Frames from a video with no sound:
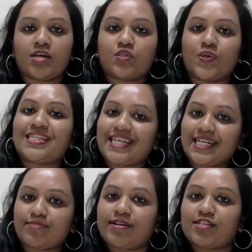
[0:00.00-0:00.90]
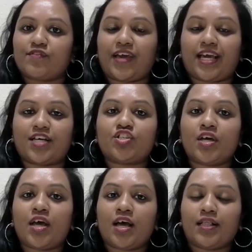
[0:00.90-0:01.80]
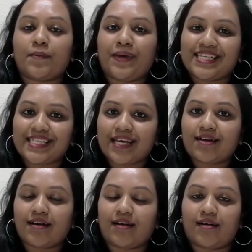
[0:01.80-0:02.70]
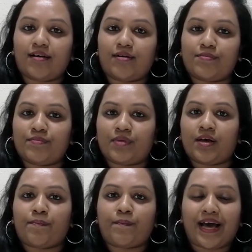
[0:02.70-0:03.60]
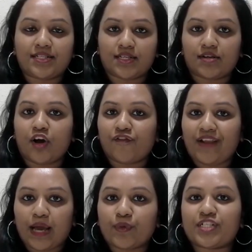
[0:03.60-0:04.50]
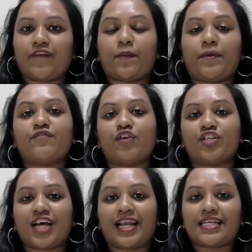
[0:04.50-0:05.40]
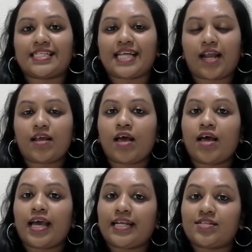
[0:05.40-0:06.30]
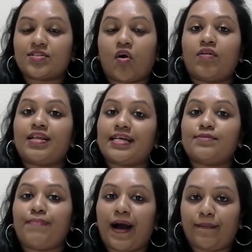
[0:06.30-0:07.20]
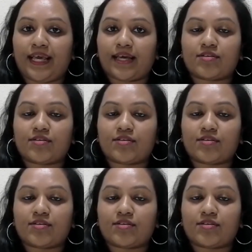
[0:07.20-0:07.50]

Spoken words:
So in 6 months of age, the basic pattern of language development for a child is that it is called as babbling.